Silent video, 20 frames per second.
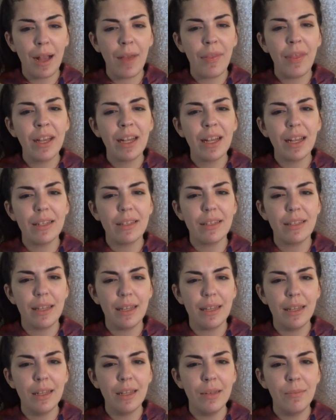I think I
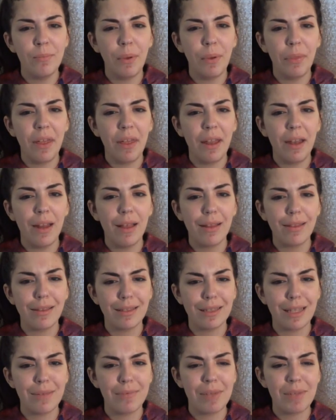did, but then at the
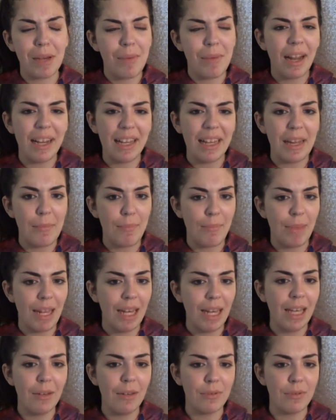same time I didn't mean it.